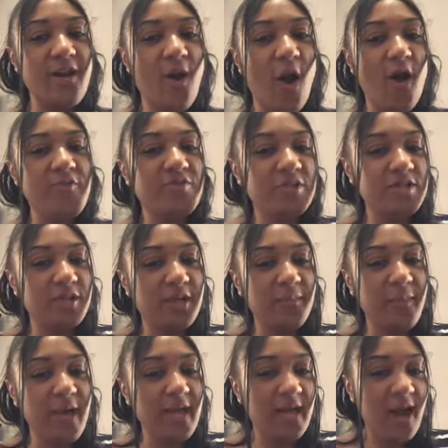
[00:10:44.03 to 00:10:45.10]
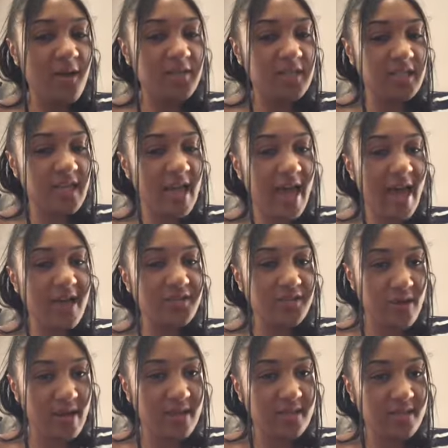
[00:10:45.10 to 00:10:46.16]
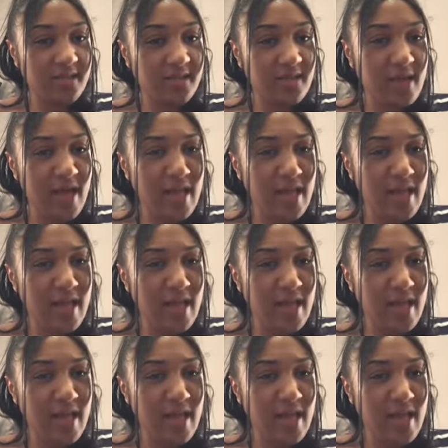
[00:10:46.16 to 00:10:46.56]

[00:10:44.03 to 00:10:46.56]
an officer to make it out to the address.